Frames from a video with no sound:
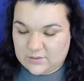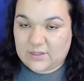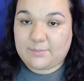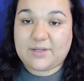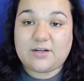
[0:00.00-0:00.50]
And
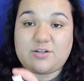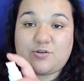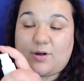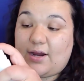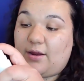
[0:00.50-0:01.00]
I'm gonna
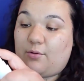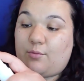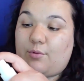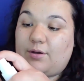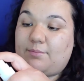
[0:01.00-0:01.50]
try
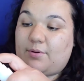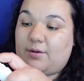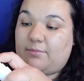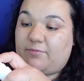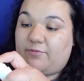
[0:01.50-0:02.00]
one
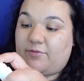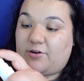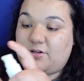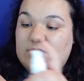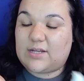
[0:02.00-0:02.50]
pump
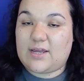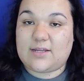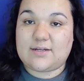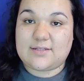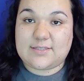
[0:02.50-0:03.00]
first
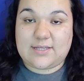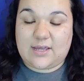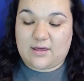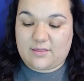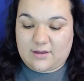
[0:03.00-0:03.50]
and see
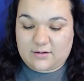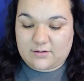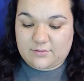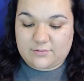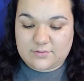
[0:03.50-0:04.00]
how that
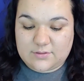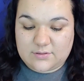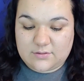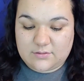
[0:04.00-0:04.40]
goes.